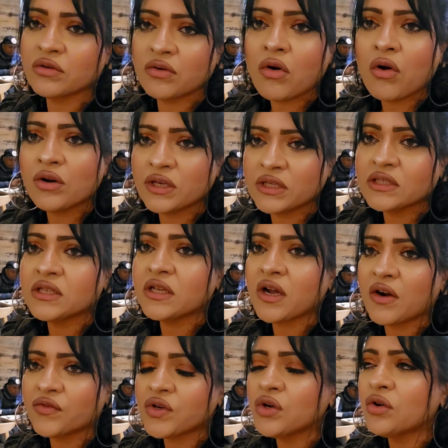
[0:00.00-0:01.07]
honestly
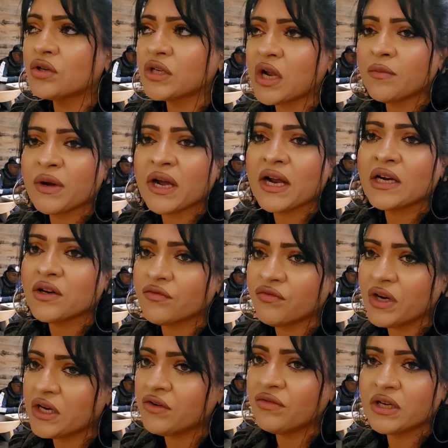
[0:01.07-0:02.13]
after a long time i had a
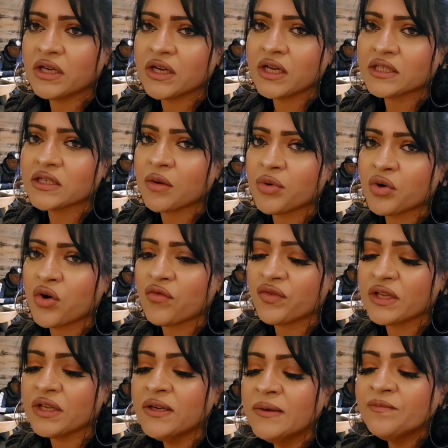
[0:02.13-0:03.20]
really really nice cup of coffee
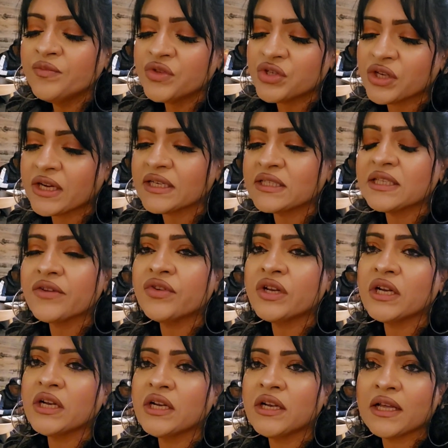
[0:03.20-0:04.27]
so guys
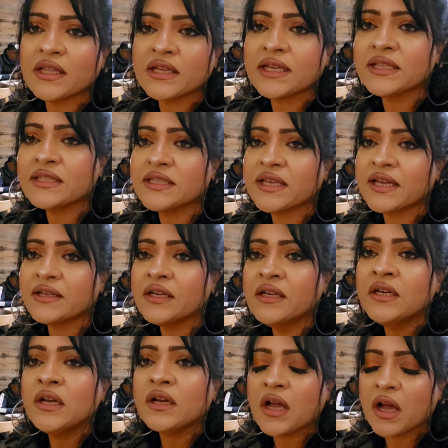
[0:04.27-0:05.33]
definitely like the kid said
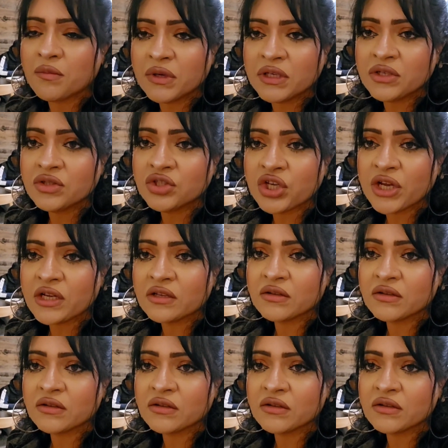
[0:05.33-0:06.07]
come and check